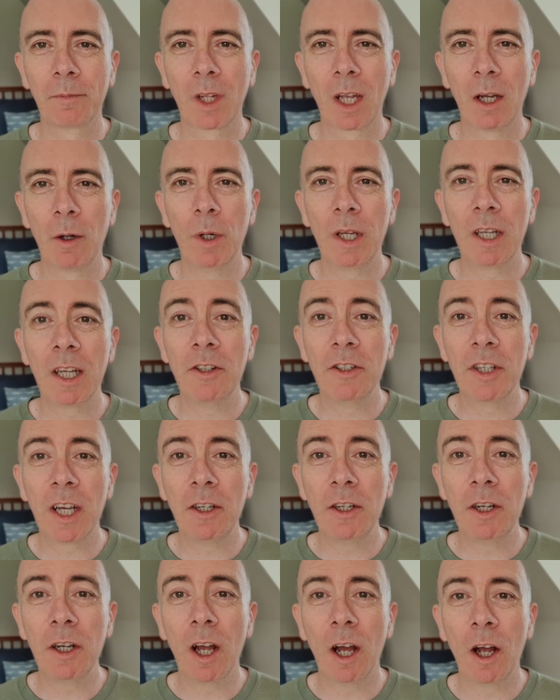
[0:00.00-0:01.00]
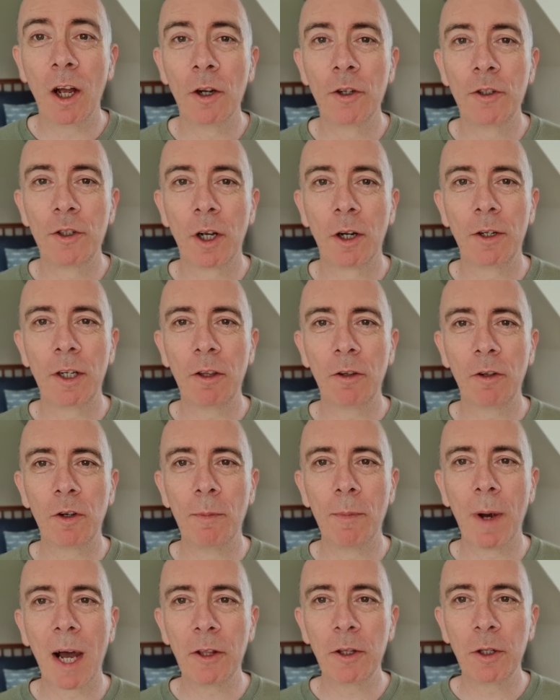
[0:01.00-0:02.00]
We continue our journey through
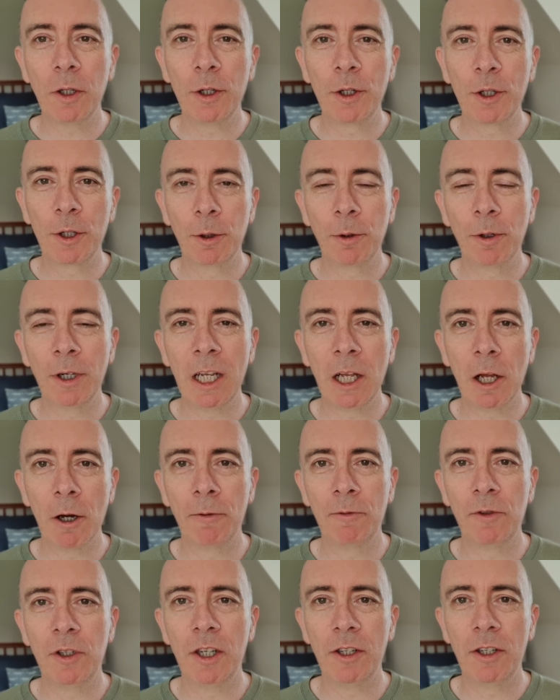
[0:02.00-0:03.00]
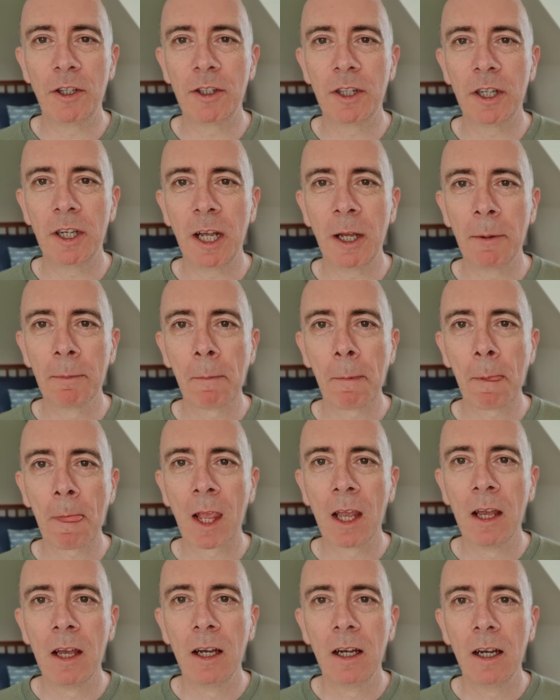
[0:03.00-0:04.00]
Matthew's story of Jesus today.
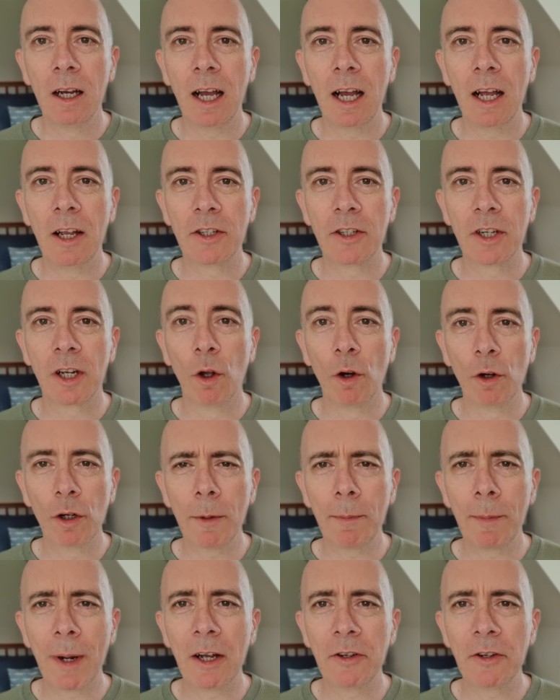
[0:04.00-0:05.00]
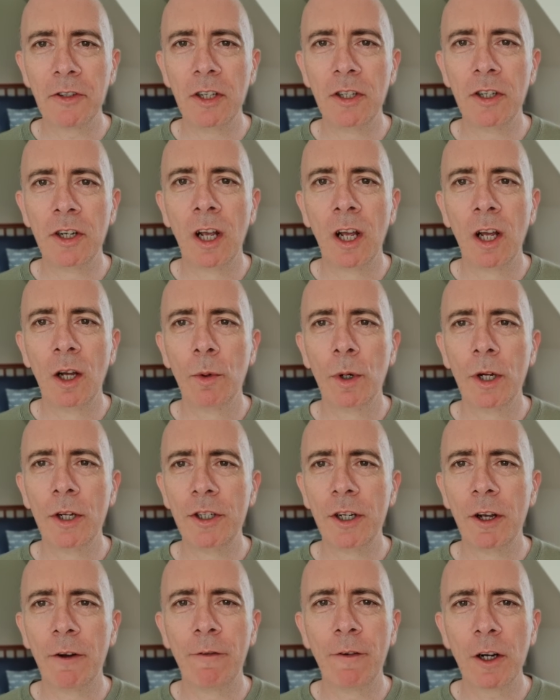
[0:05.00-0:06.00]
It's a longer passage,
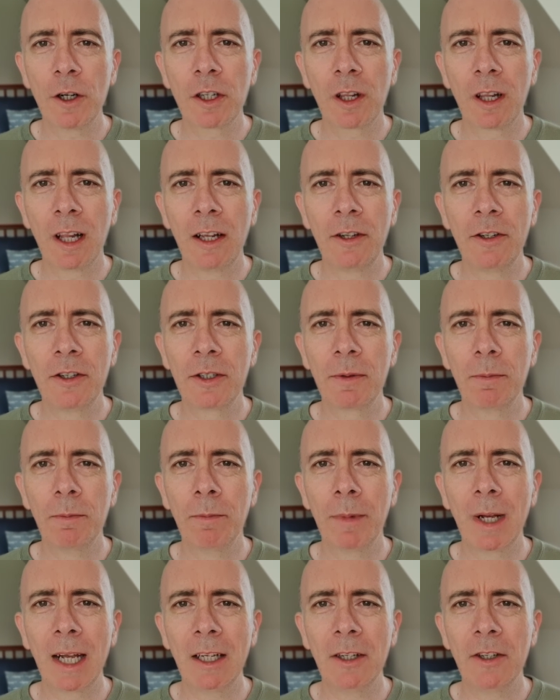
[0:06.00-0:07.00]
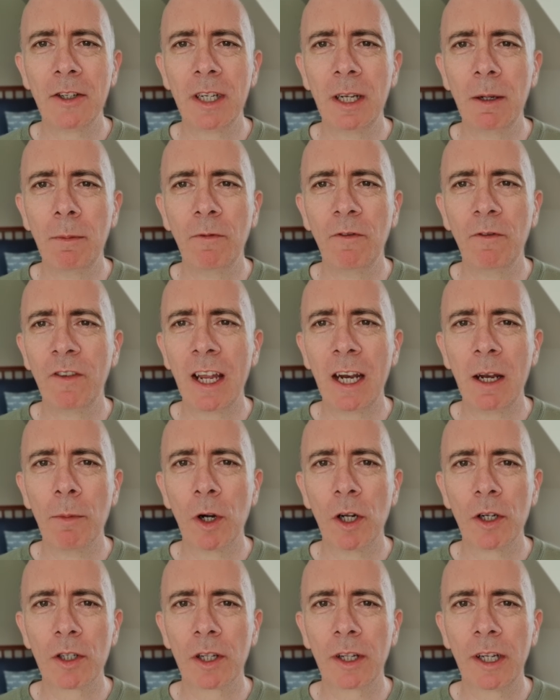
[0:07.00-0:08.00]
which at first glance might seem very
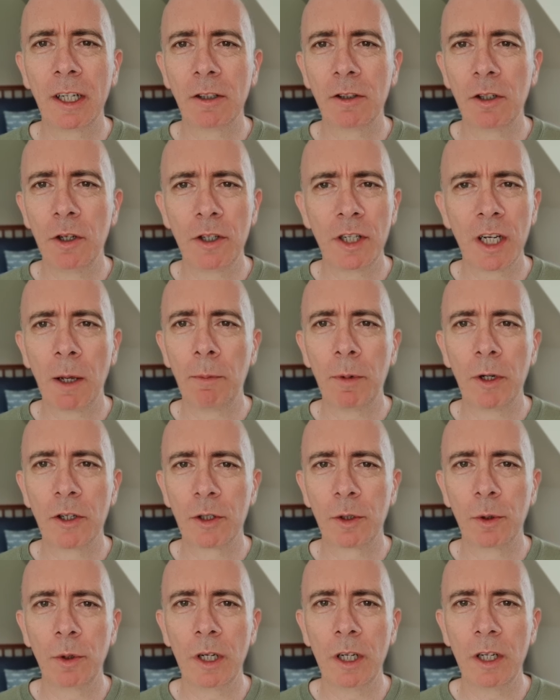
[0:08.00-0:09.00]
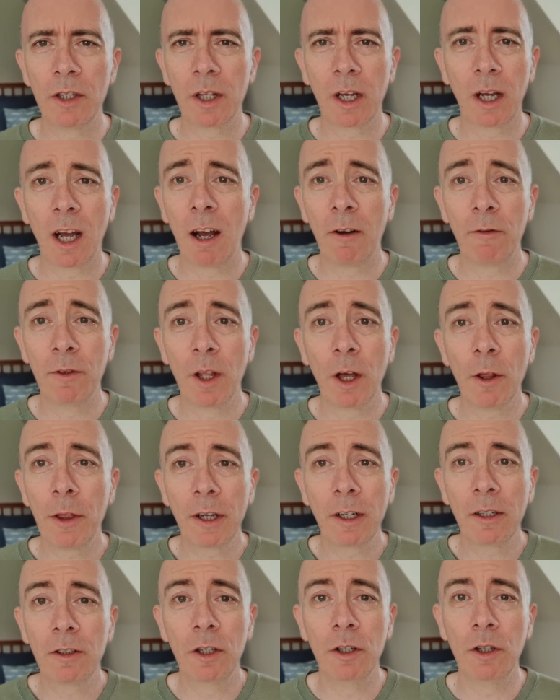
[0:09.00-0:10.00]
much like two separate stories that have
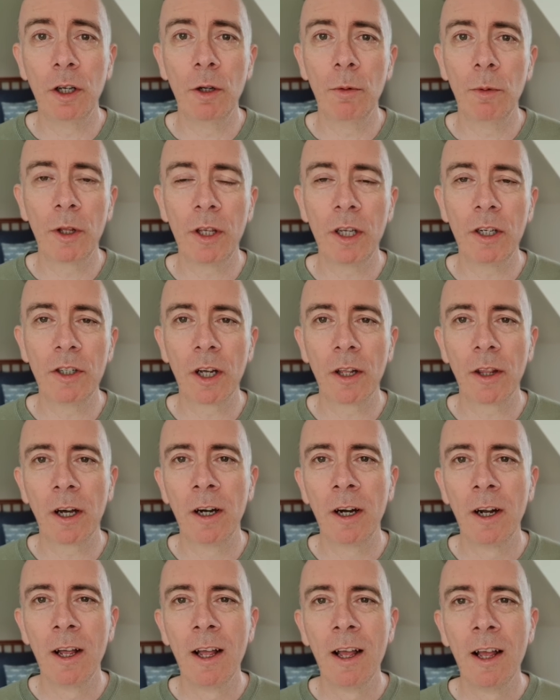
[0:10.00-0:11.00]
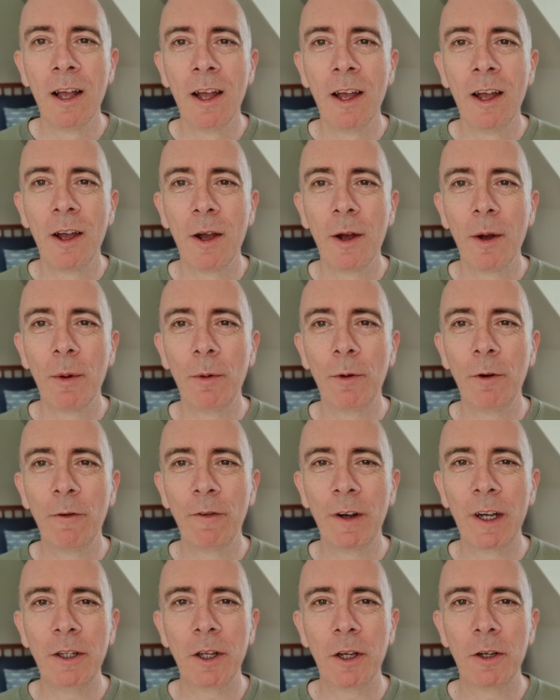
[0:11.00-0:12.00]
nothing to do with each other. We'll
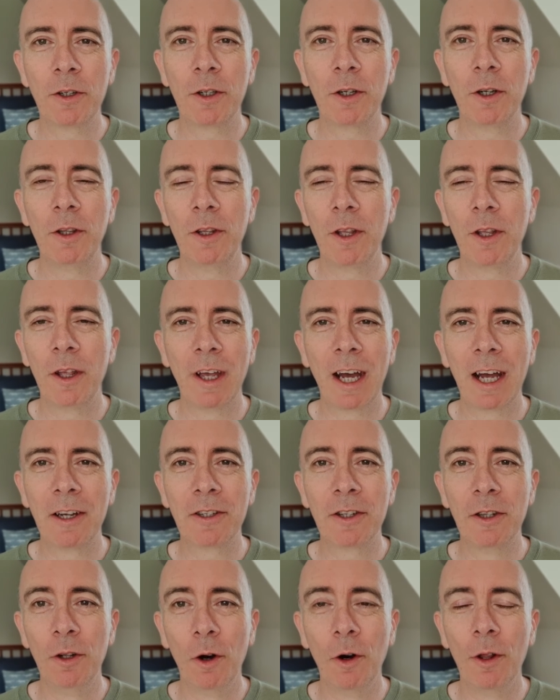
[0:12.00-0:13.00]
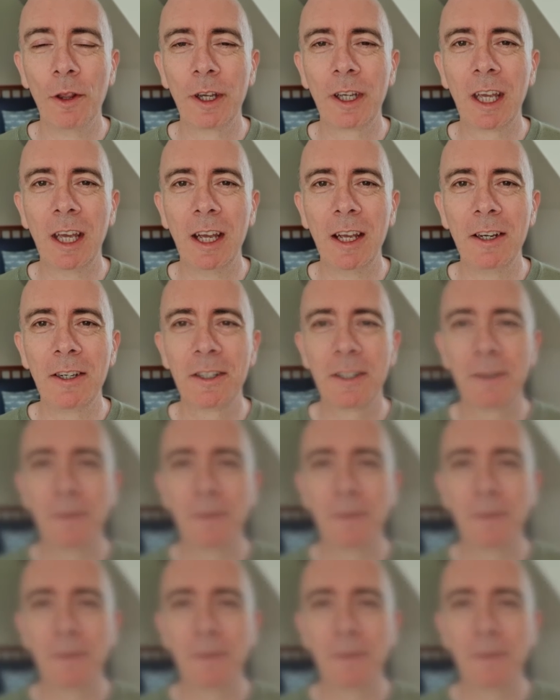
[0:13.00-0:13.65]
find out soon that that's not the case.